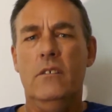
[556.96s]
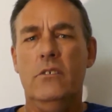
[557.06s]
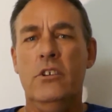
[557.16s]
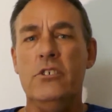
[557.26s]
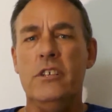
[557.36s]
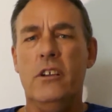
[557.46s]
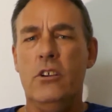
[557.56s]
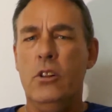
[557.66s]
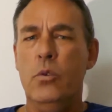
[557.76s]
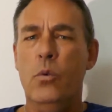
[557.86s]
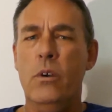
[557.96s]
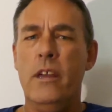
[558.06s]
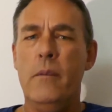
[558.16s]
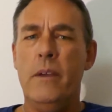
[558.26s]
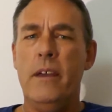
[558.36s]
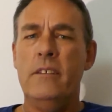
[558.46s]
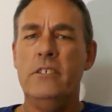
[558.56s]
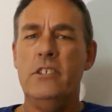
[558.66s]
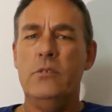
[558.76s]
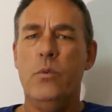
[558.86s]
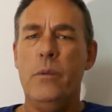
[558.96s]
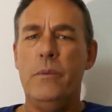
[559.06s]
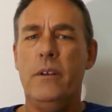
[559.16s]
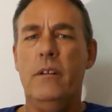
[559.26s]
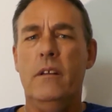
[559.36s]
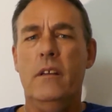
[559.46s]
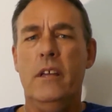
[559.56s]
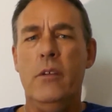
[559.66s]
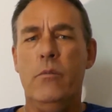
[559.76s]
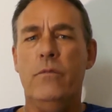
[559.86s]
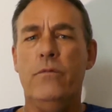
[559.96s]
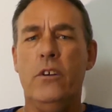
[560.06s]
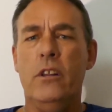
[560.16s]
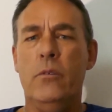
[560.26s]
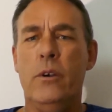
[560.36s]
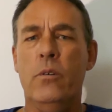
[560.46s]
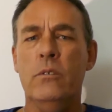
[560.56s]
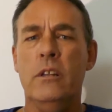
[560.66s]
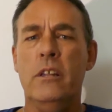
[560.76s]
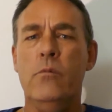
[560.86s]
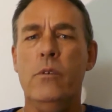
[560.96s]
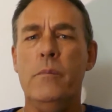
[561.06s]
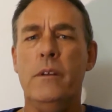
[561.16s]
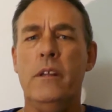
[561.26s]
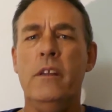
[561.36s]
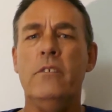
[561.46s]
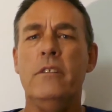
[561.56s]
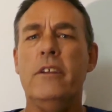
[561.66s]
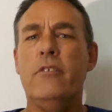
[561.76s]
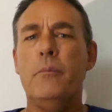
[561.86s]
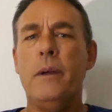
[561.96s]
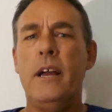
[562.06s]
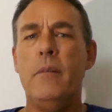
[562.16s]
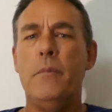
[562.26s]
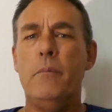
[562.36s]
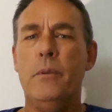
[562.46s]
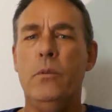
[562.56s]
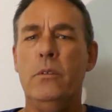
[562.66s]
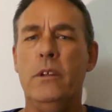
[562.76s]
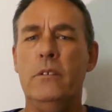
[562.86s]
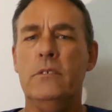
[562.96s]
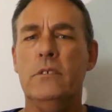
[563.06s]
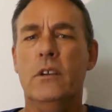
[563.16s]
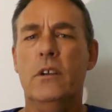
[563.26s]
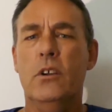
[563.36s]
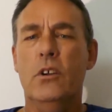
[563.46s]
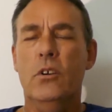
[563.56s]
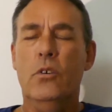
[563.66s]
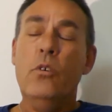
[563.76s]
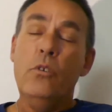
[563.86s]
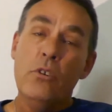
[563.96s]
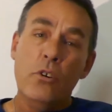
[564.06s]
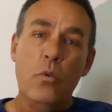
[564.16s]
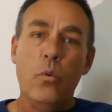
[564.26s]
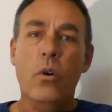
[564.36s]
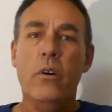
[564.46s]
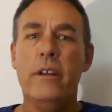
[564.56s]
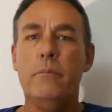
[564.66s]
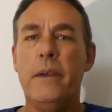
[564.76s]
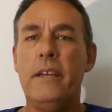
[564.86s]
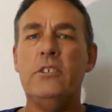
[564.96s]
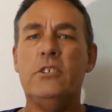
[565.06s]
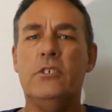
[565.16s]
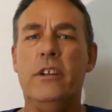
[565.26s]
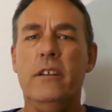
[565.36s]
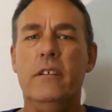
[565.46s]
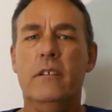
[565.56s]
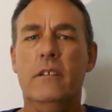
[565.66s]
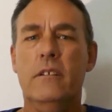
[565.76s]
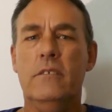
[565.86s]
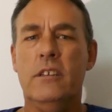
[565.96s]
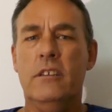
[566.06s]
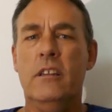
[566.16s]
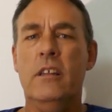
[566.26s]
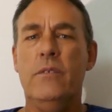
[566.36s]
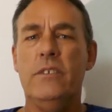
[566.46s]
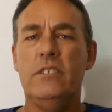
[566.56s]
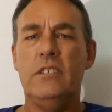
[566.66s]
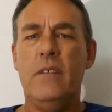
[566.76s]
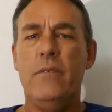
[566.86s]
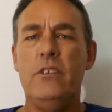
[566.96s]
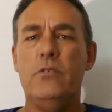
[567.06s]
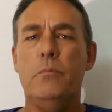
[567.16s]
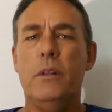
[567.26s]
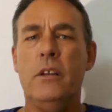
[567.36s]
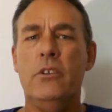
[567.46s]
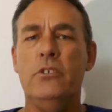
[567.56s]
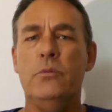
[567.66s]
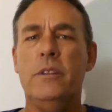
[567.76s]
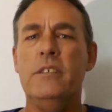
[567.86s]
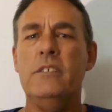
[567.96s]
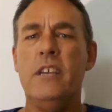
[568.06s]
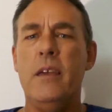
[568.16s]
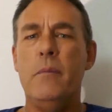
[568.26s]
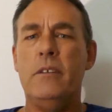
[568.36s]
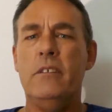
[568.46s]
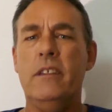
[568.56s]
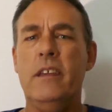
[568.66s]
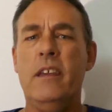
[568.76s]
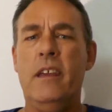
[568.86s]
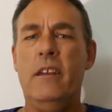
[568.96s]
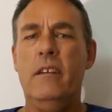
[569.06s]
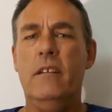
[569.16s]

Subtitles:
Using a claw hammer as his weapon, he would follow elderly women into their apartment buildings or a quiet back street to deliver savage blows with his hammer to their head.